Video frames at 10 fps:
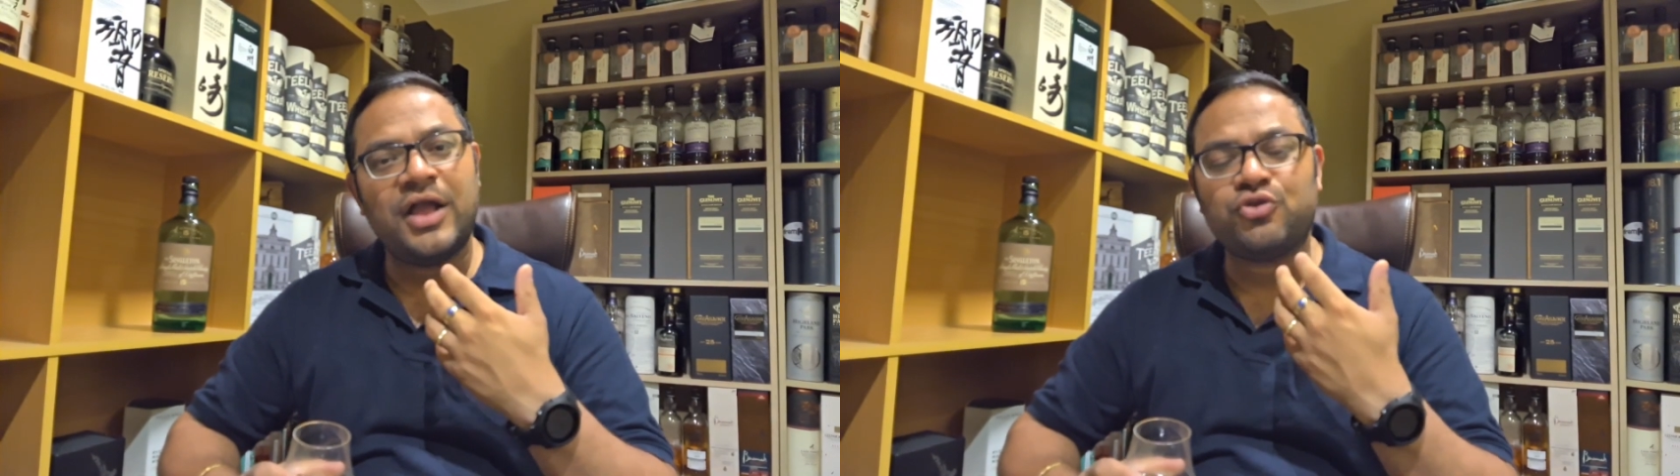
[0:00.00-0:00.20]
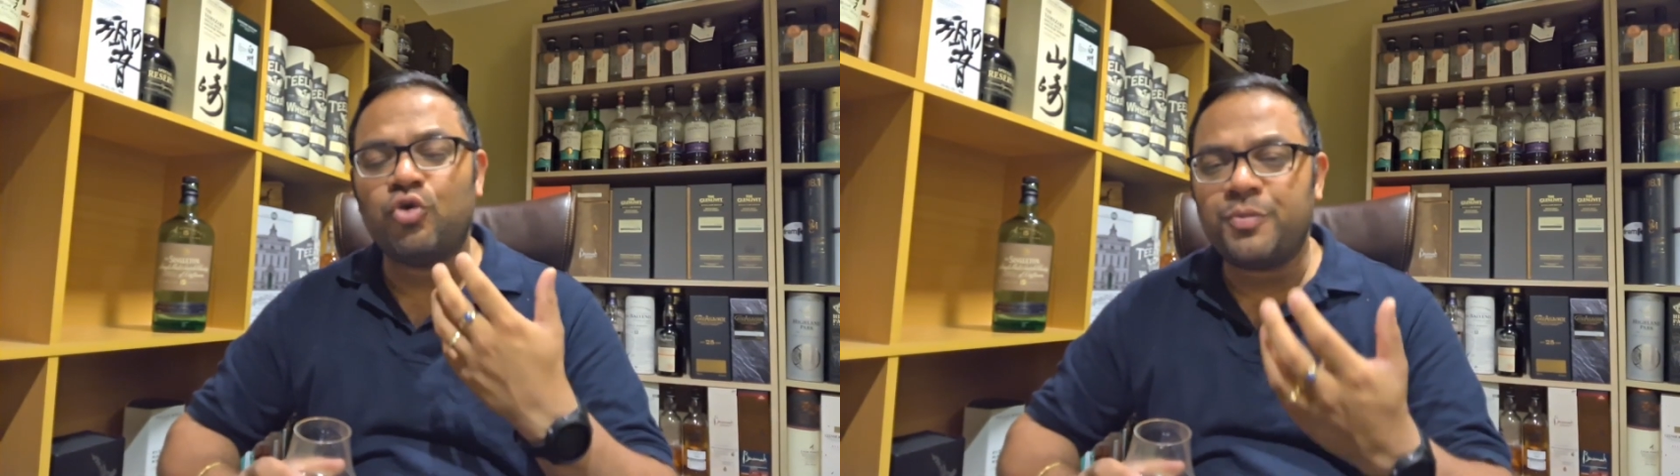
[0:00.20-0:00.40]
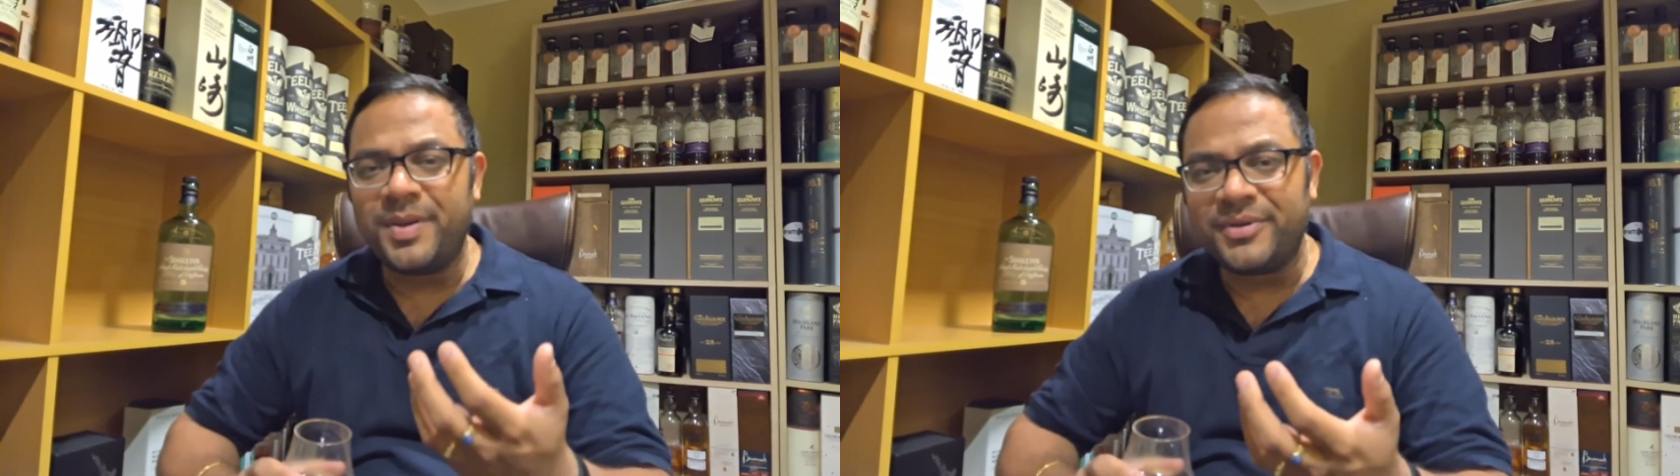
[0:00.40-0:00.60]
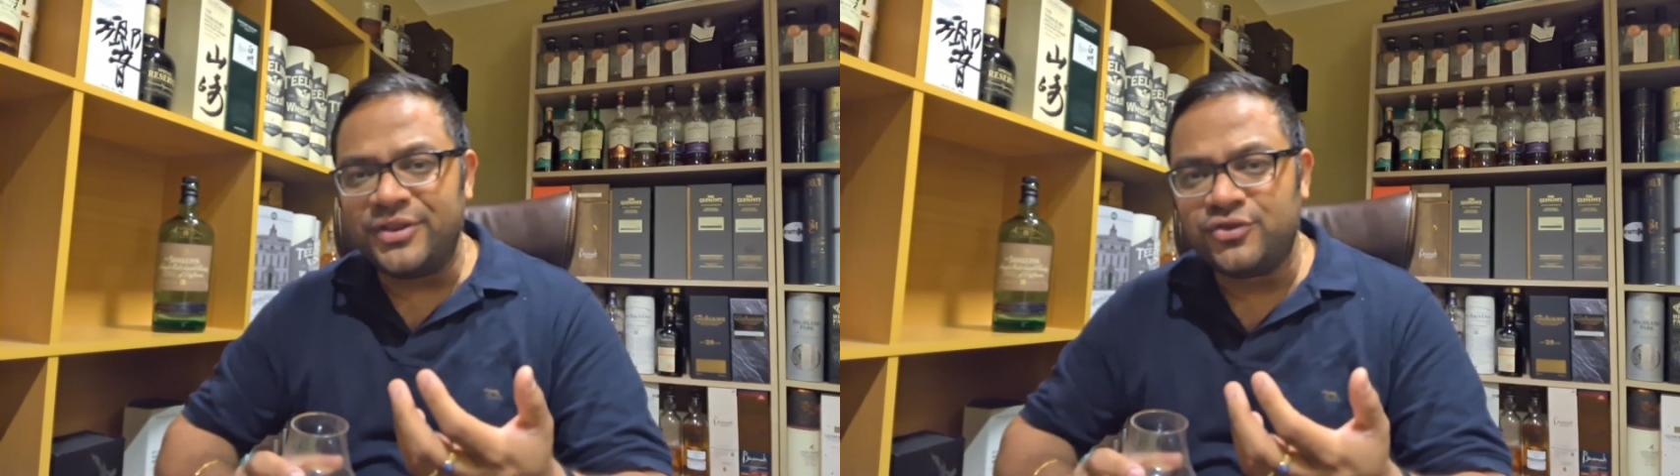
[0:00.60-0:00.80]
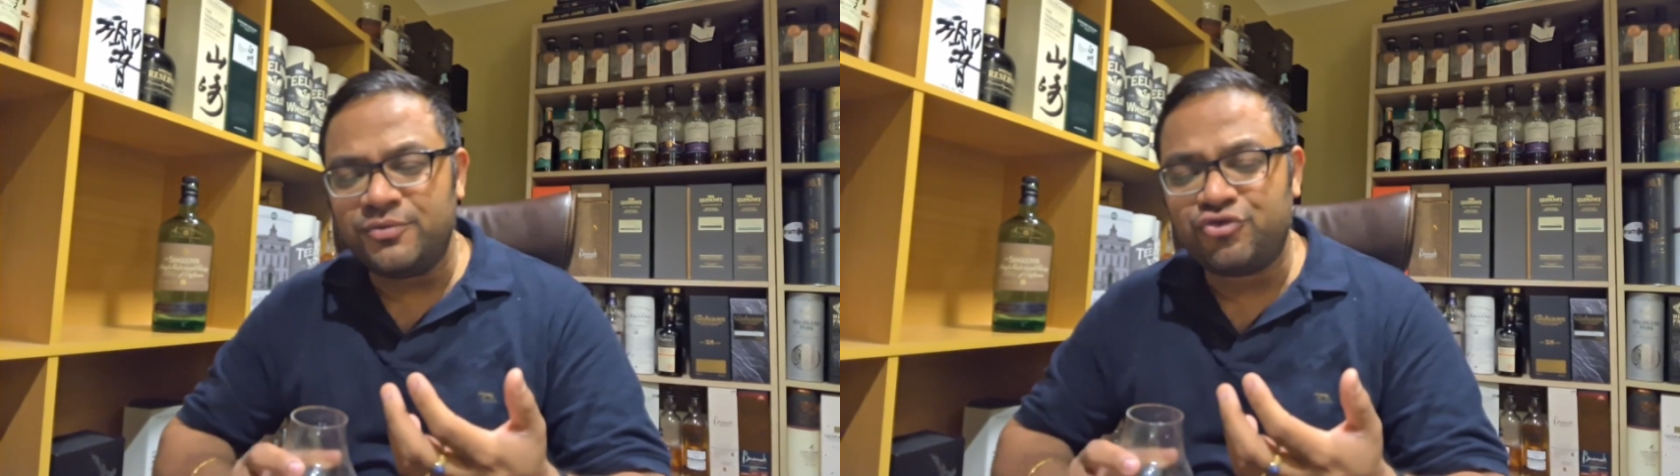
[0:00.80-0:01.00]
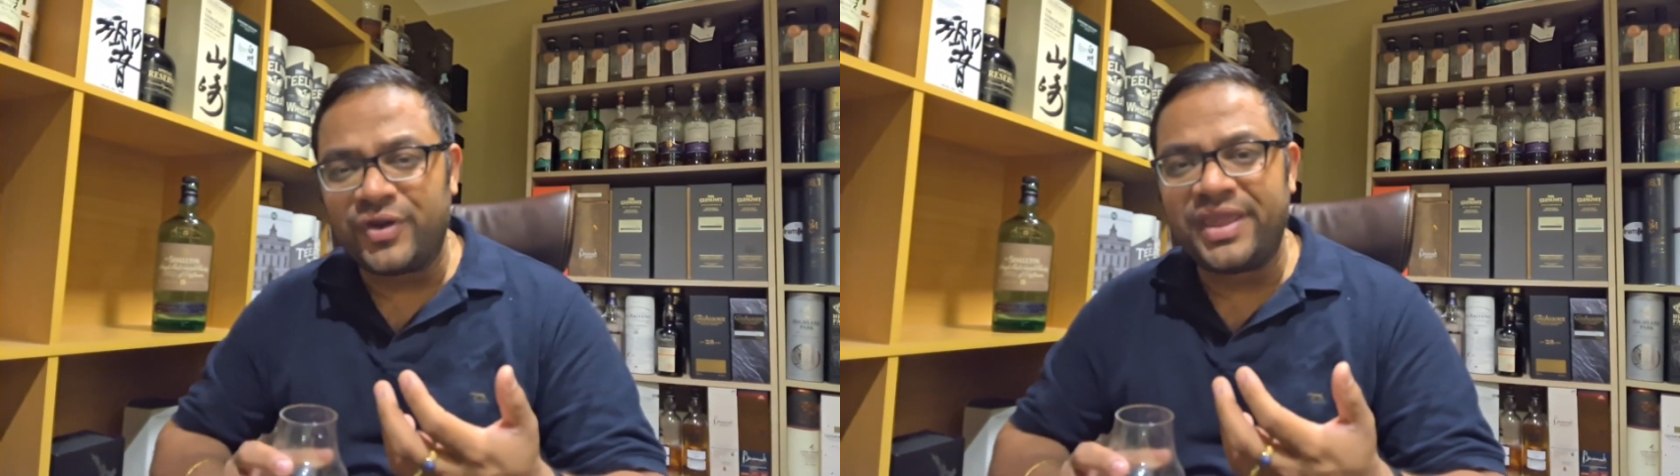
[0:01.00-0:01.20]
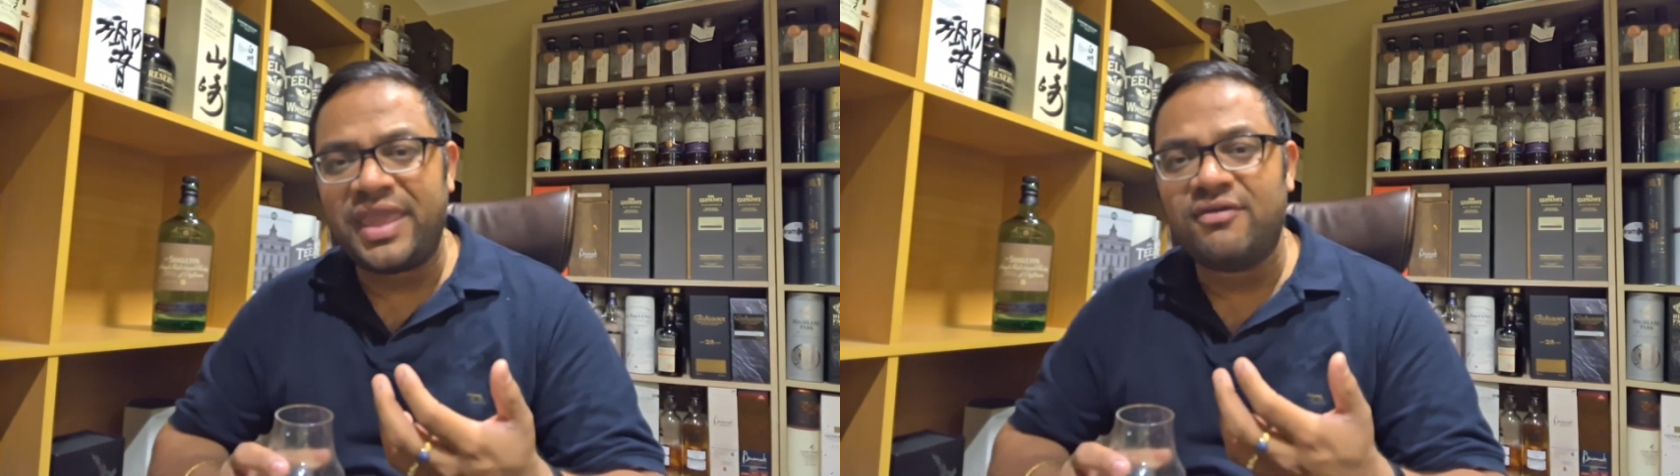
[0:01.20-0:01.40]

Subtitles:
talk people into drinking